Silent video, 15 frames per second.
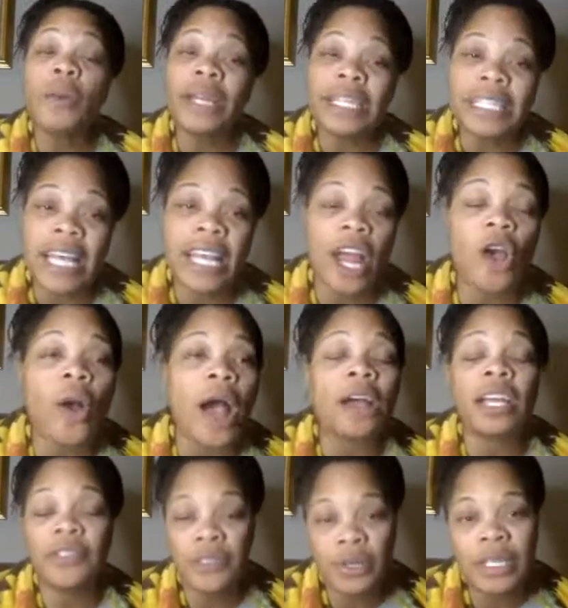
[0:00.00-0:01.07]
You know what he did? Oh,
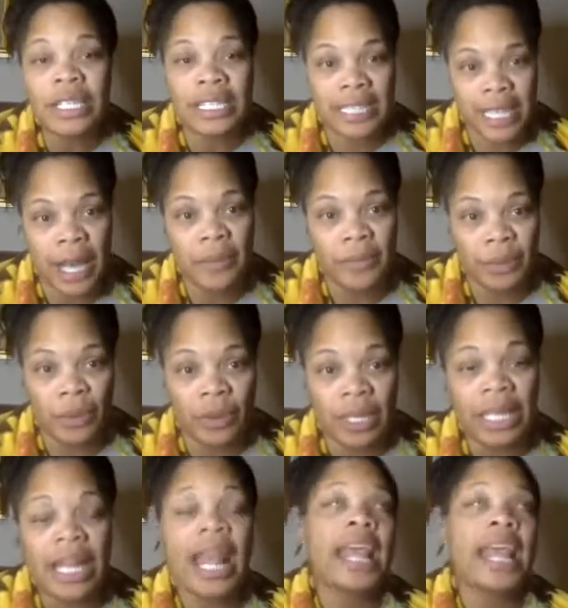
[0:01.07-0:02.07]
I'll give you an example.